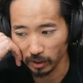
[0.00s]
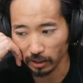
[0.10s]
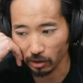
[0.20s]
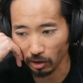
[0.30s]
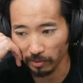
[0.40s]

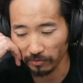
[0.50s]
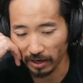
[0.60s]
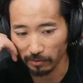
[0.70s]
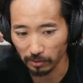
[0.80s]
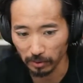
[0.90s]
not a carbon
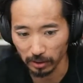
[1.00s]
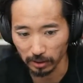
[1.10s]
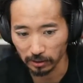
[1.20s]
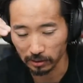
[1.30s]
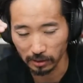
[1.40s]
fiber but
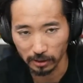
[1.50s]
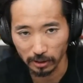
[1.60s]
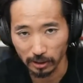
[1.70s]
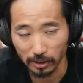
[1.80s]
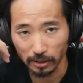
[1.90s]
a,
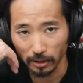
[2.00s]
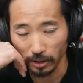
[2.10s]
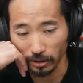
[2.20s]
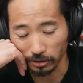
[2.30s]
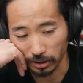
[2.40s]

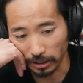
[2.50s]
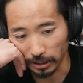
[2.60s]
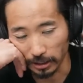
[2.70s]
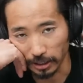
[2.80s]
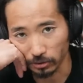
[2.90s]
a
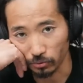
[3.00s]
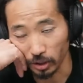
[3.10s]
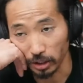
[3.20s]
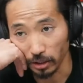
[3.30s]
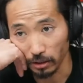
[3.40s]
slightly less
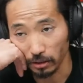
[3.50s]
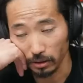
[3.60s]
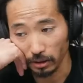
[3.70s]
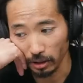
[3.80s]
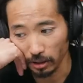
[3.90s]
rigid
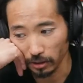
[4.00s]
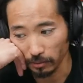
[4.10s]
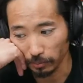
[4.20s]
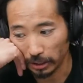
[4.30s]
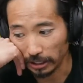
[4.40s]

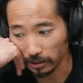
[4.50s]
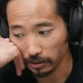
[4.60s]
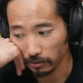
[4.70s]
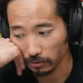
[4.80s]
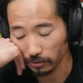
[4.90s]
uh, plate
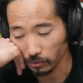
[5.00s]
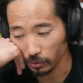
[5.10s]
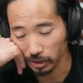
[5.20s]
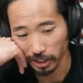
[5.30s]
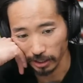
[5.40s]

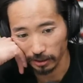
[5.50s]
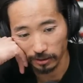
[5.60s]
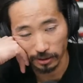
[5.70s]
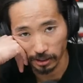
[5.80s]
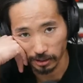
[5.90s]
or shank
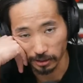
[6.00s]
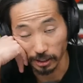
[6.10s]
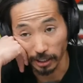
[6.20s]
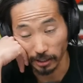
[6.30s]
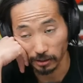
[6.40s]
that's
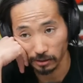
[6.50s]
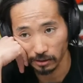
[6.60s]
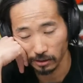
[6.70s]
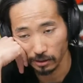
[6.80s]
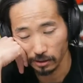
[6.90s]
inside.
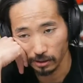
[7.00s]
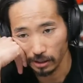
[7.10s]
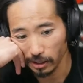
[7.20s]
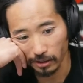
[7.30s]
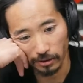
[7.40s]

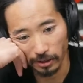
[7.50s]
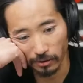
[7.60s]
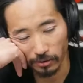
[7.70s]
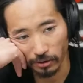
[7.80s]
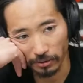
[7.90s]
And I don't I
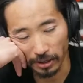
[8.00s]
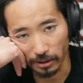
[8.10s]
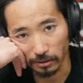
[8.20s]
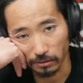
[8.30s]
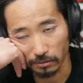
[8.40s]
don't know that